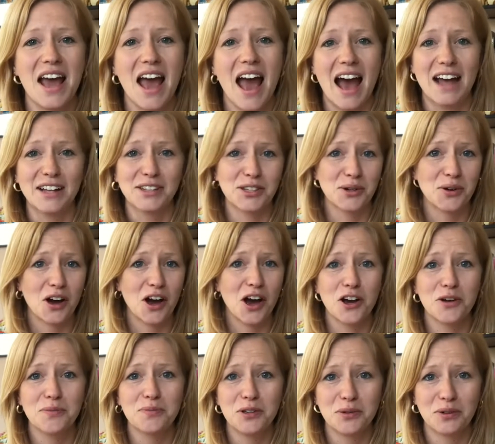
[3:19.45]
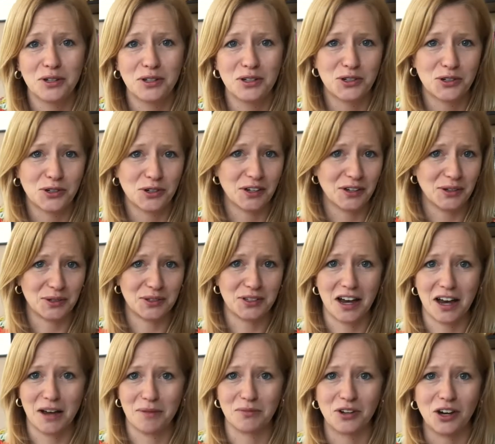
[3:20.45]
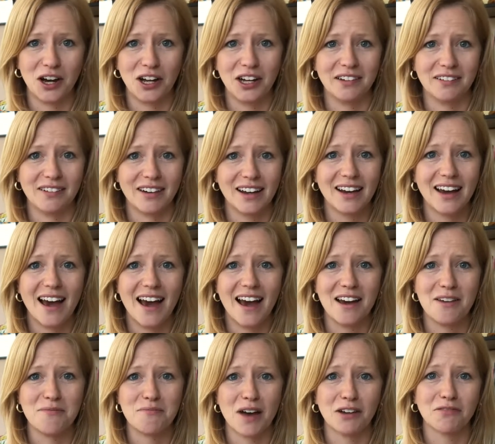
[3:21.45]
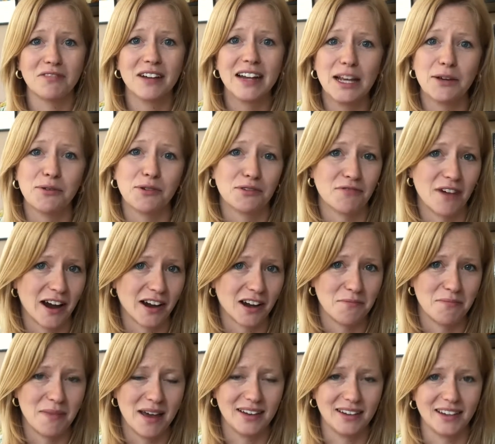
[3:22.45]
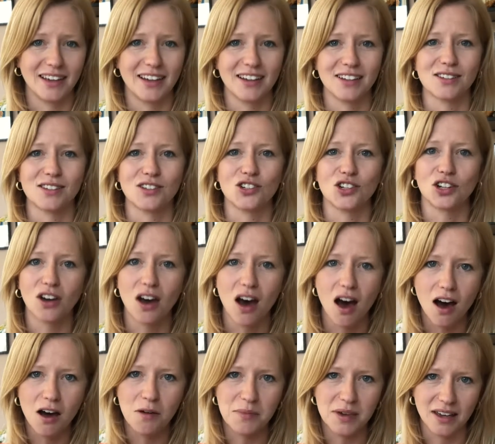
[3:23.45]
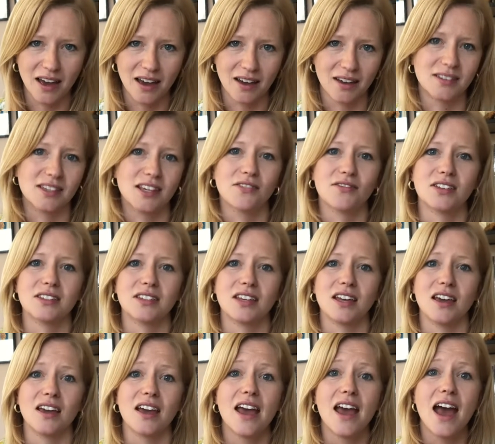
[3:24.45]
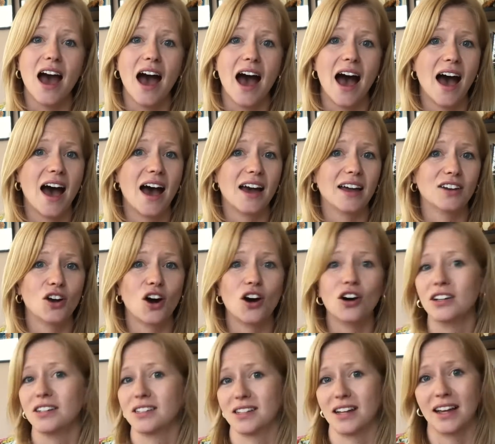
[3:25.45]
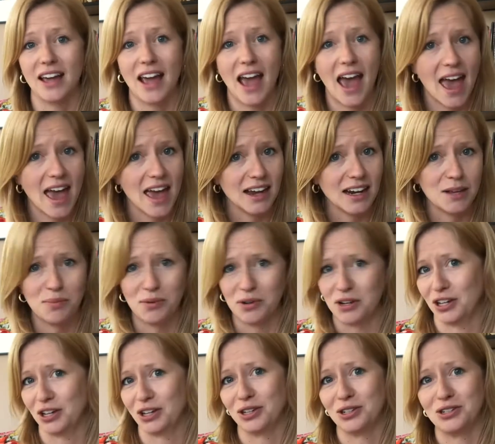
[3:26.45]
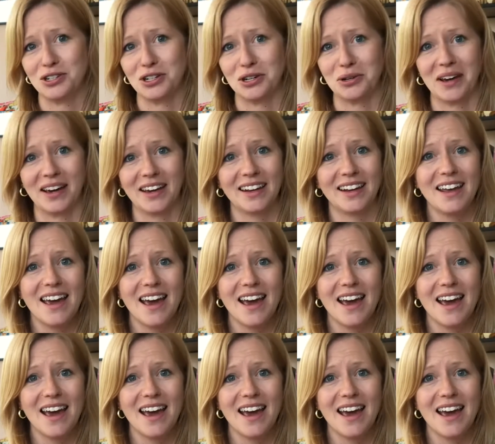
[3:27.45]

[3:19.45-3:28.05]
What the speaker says: And so I hope you enjoy your time colouring. I really would recommend it. It's such a calming activity, and honestly anybody can do it.